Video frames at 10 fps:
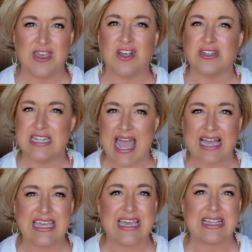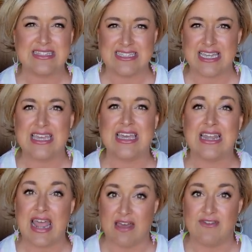feel tacky and sticky
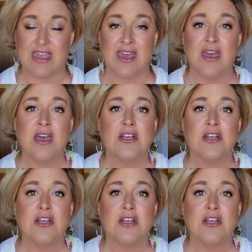and heavy.